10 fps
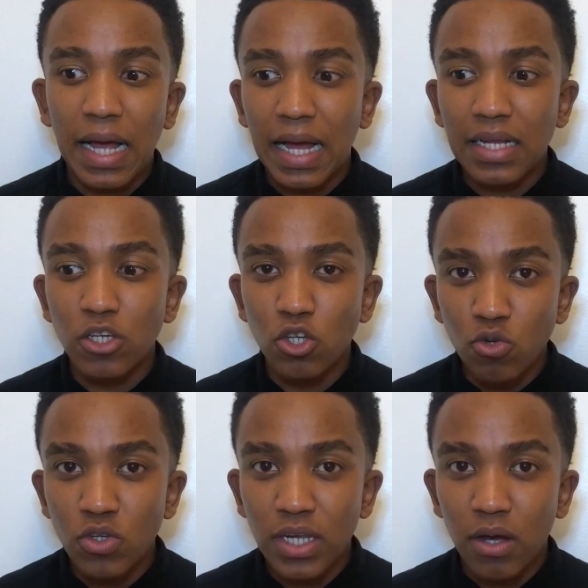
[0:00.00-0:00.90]
and
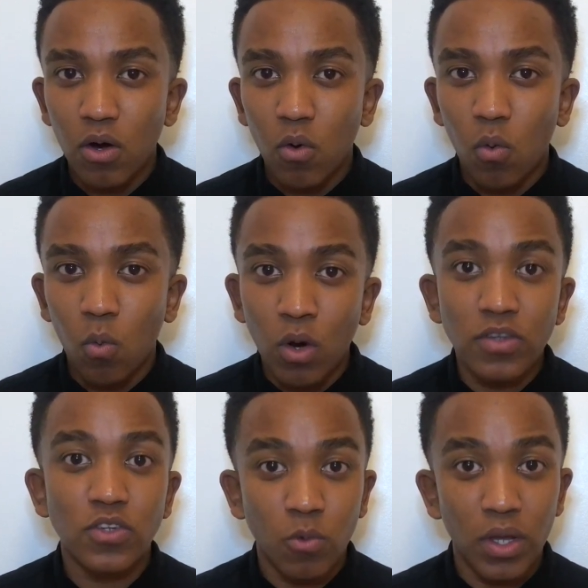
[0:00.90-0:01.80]
use it
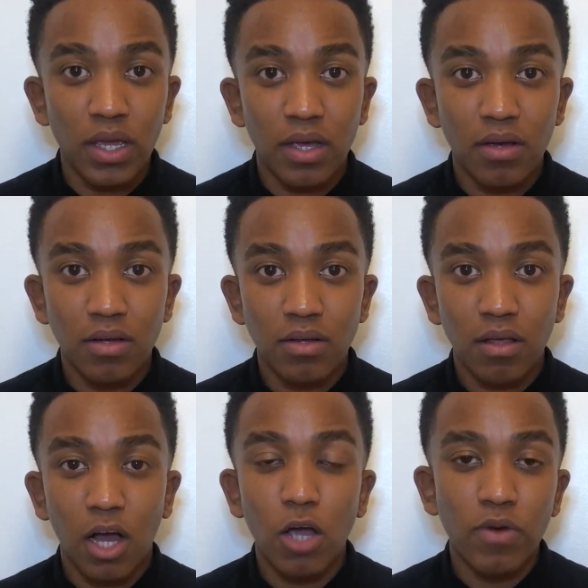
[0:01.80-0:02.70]
once a week.
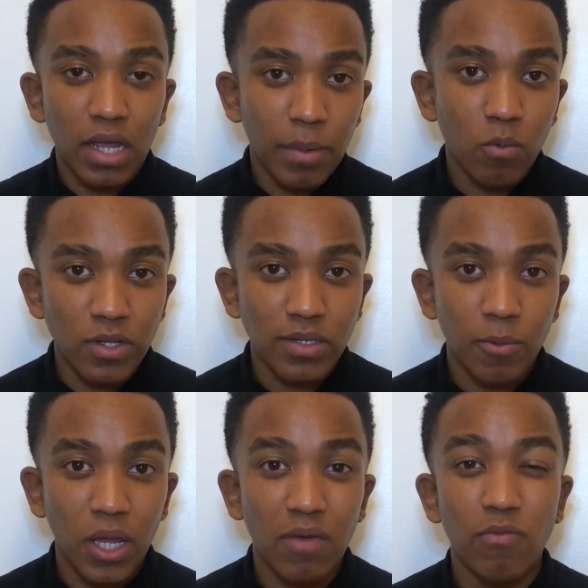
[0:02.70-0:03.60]
I recommend once a week.